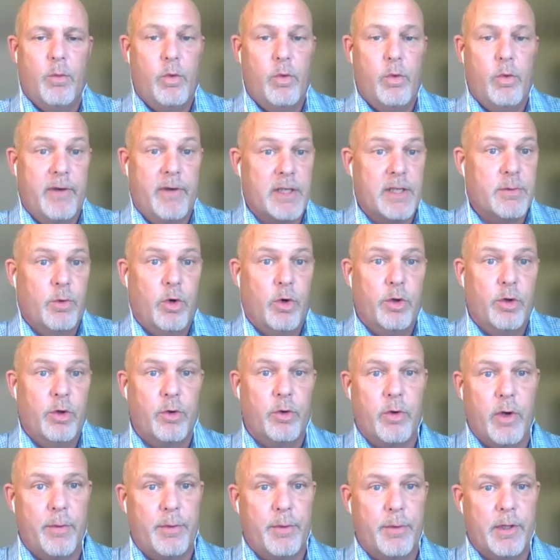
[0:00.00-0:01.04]
we've got some old
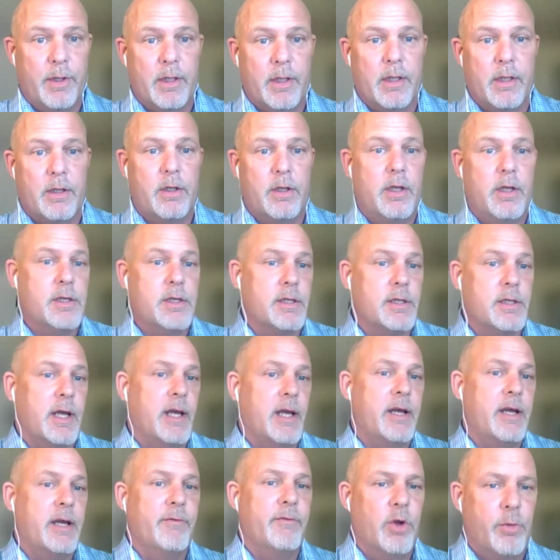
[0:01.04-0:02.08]
equipment that does
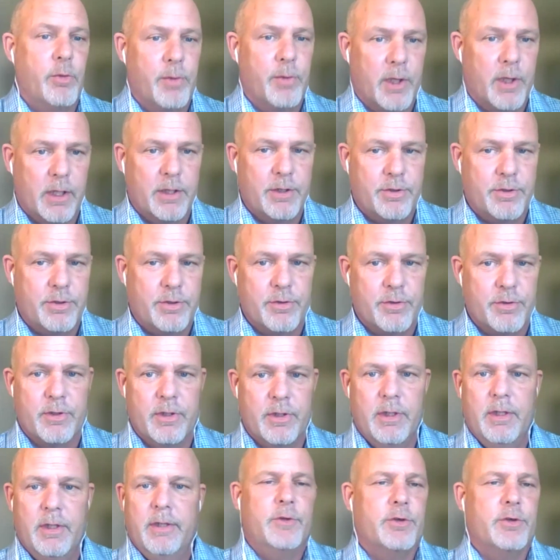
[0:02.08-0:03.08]
not have nomenclatures.